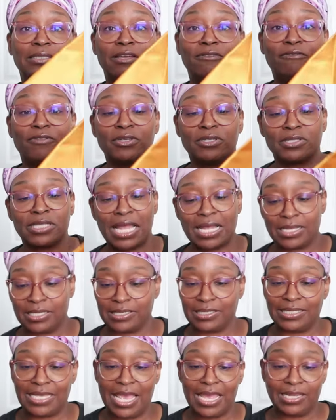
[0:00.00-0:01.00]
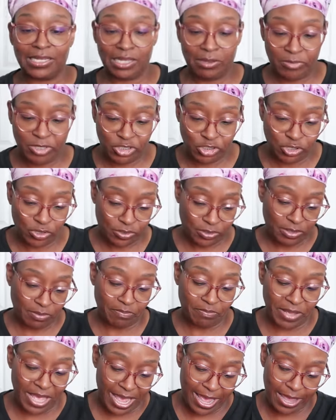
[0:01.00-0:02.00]
It feels like a satin. Let me show you the
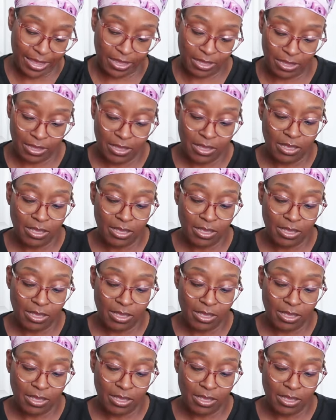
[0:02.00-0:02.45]
back.